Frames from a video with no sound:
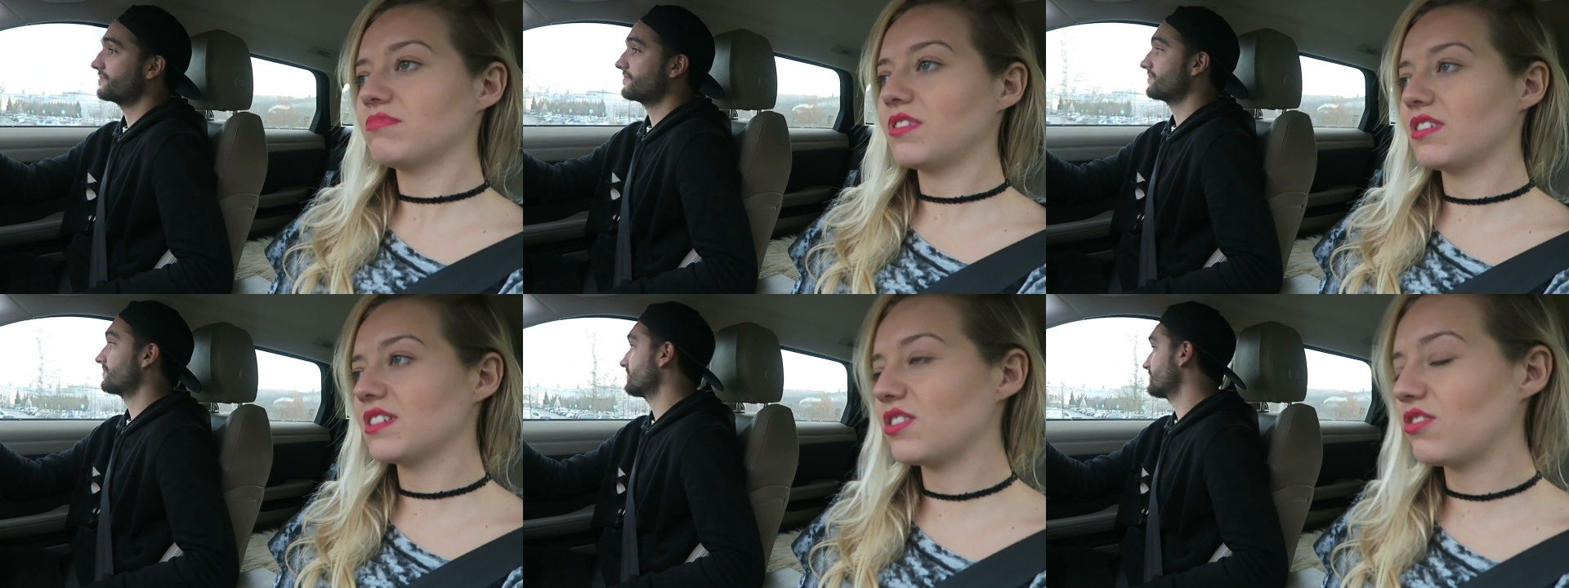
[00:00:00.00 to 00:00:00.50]

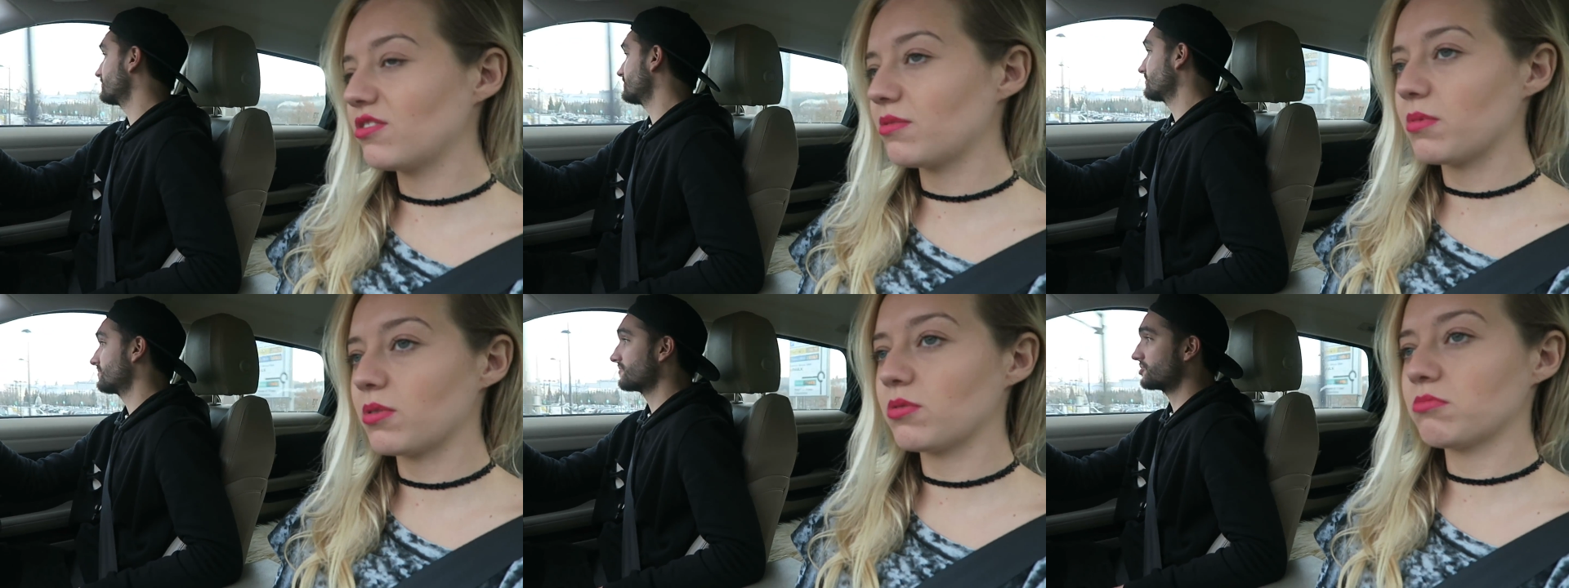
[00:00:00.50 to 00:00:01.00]
Speaker 1: Oh, it's
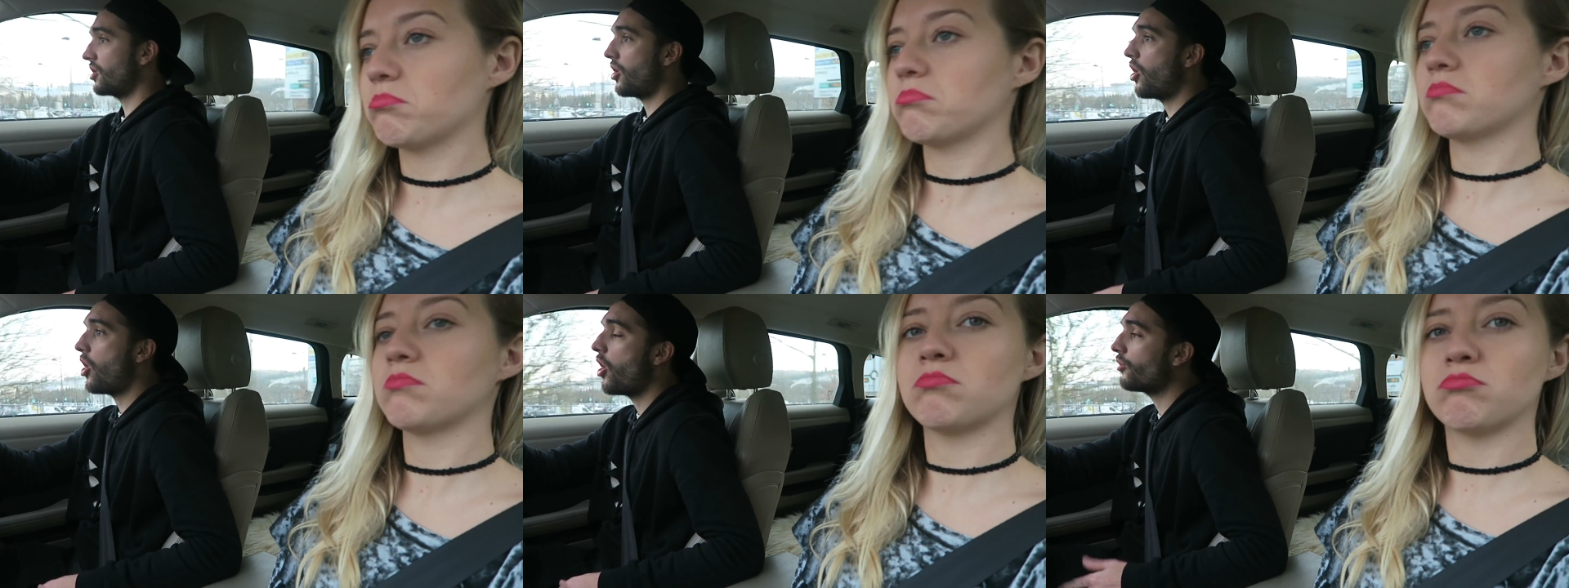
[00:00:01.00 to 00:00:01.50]
horrible. It's not
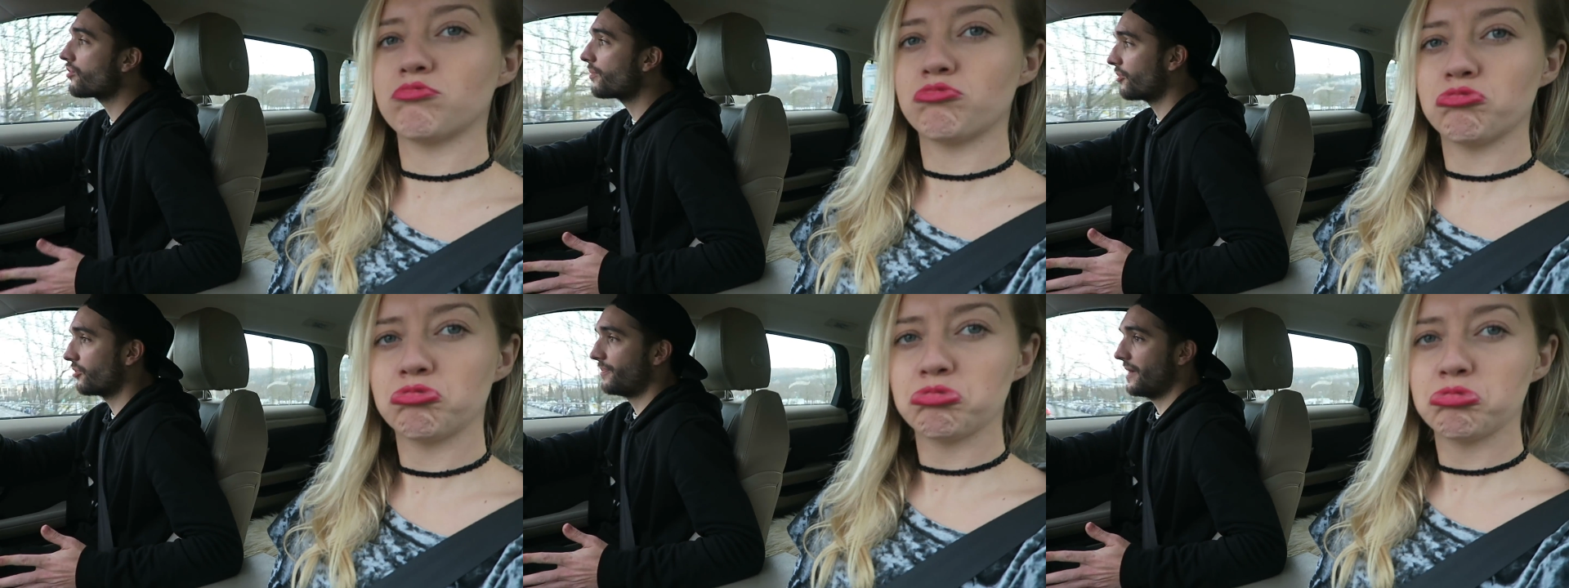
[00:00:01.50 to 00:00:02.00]

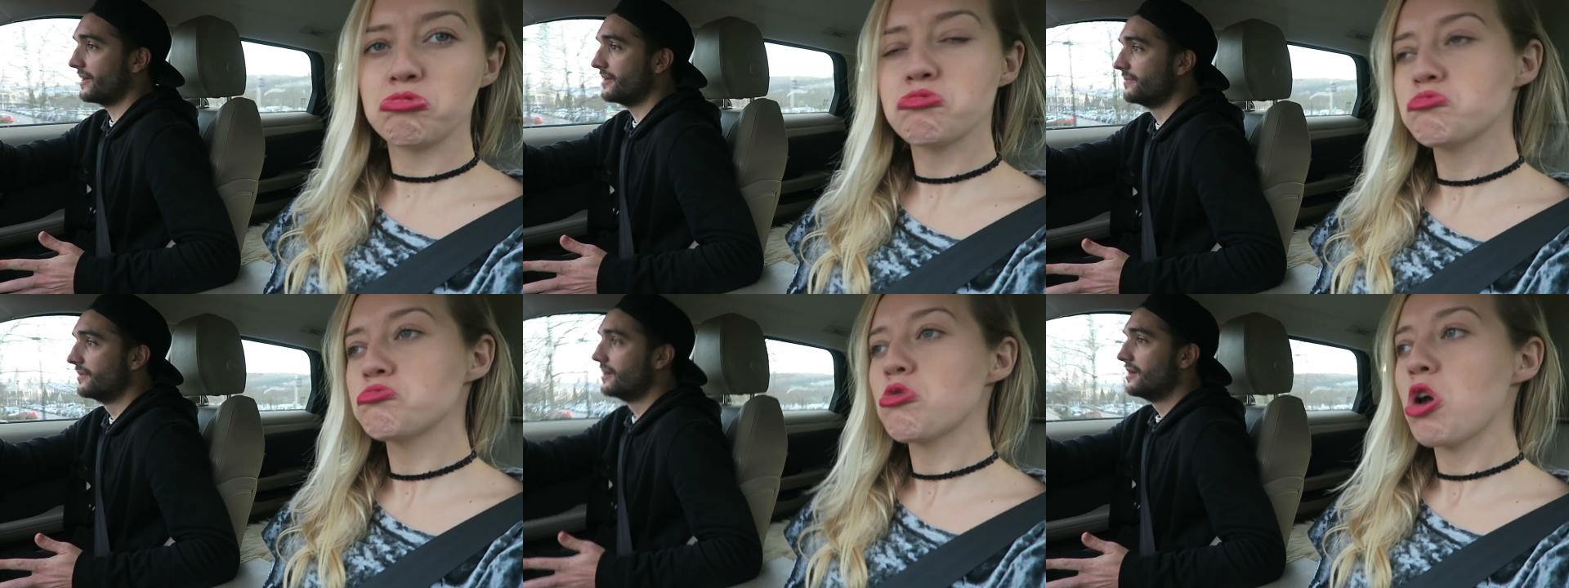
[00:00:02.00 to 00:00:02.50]
horrible,
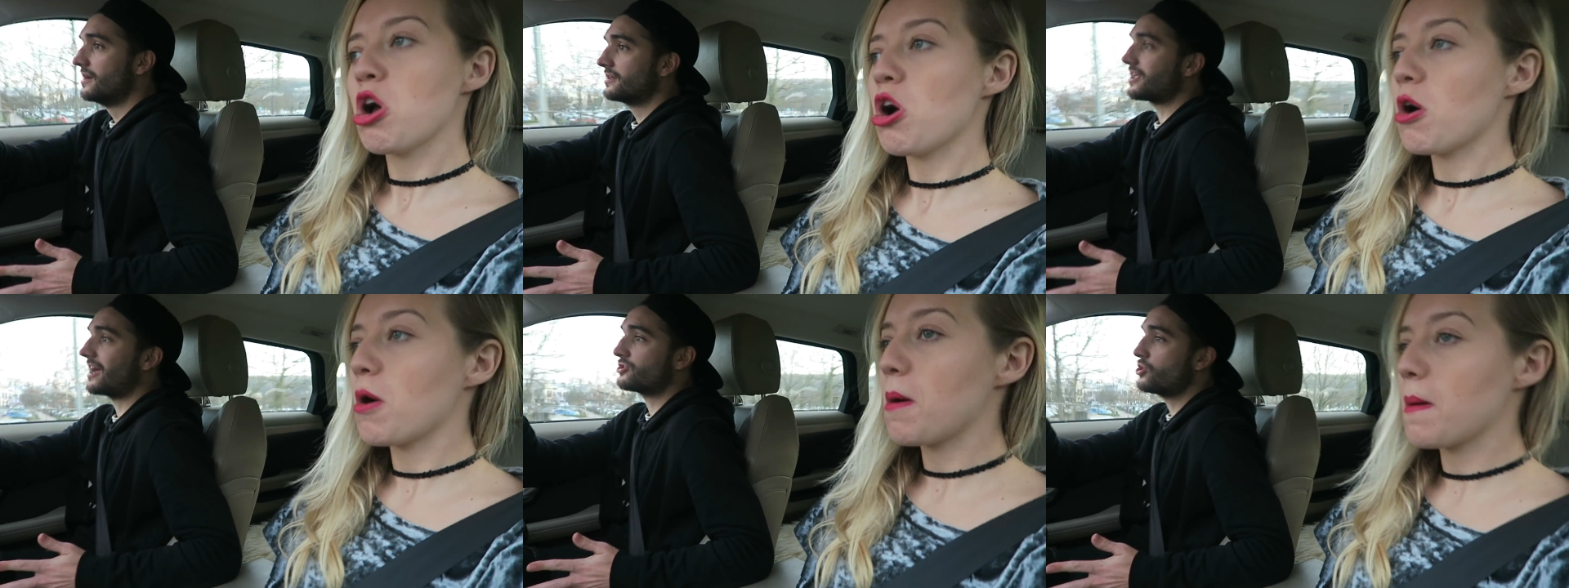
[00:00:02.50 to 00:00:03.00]
babe.
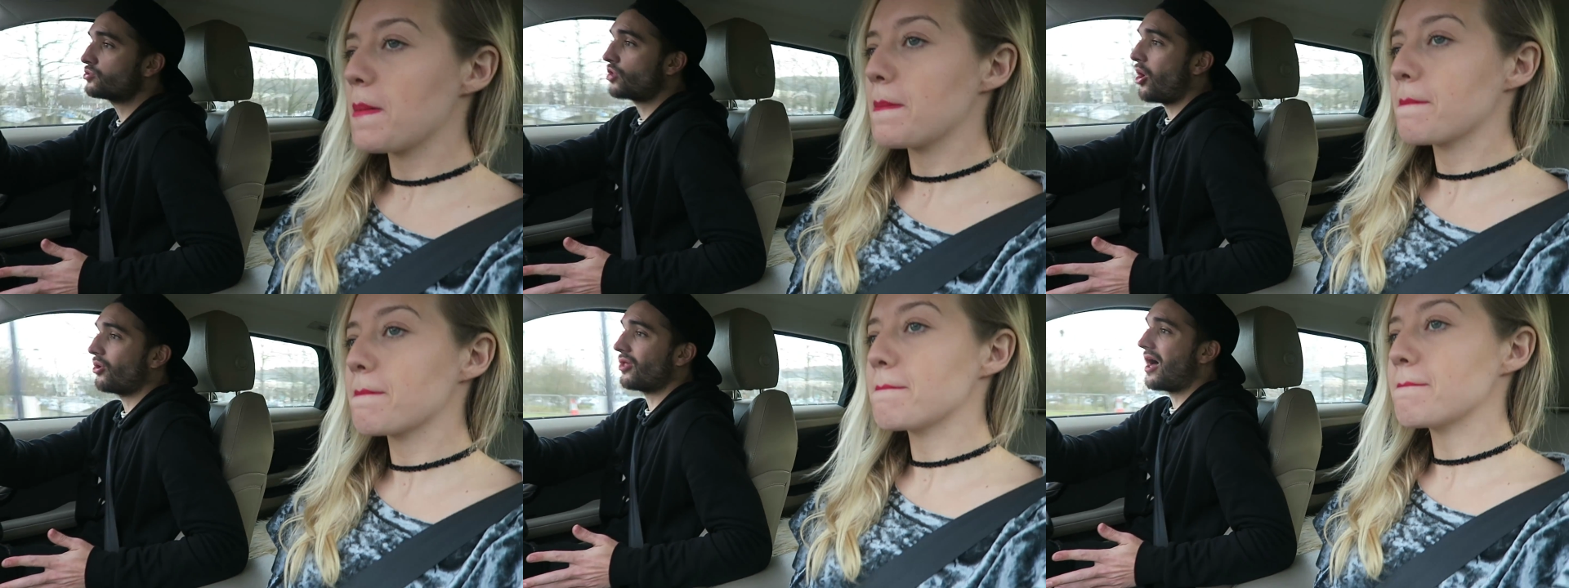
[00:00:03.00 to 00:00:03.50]
It's like you
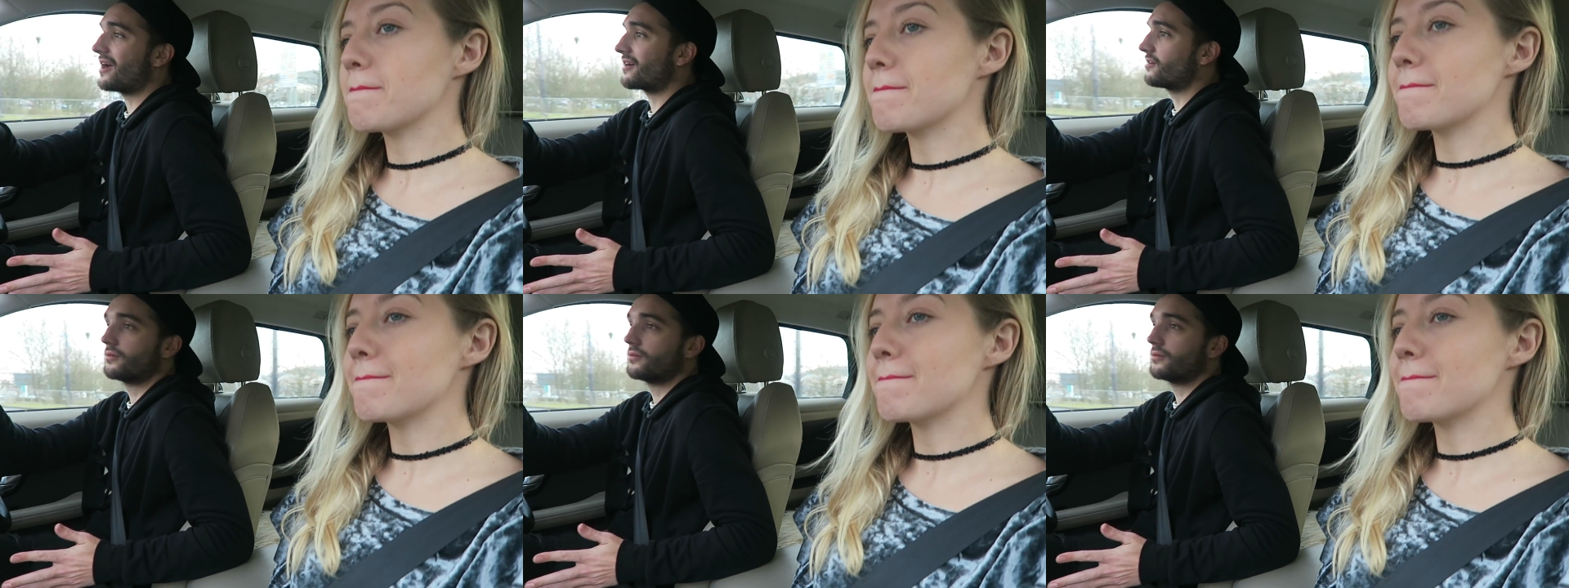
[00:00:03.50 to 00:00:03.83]
don't like